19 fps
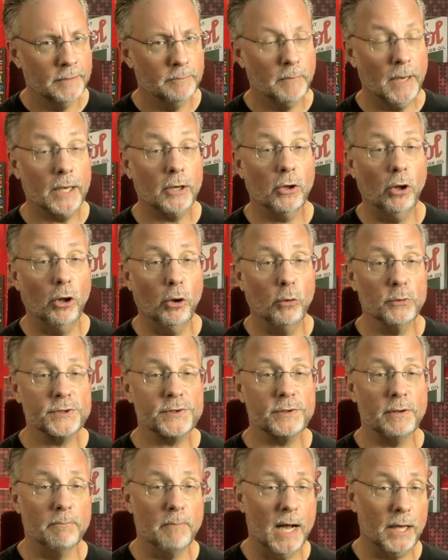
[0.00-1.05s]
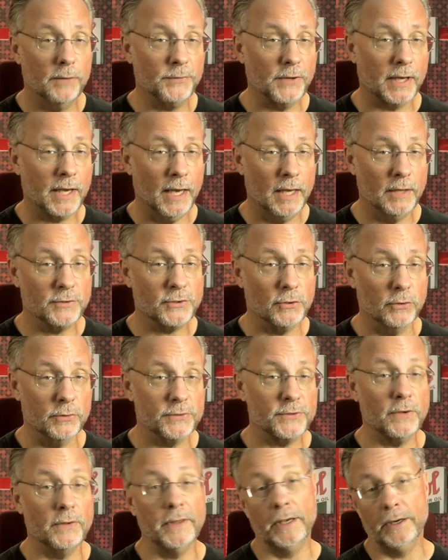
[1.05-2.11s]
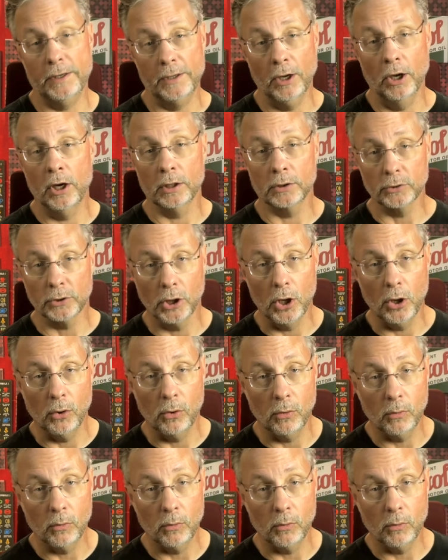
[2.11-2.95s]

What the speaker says: My goal was to mount the console so that it hung low.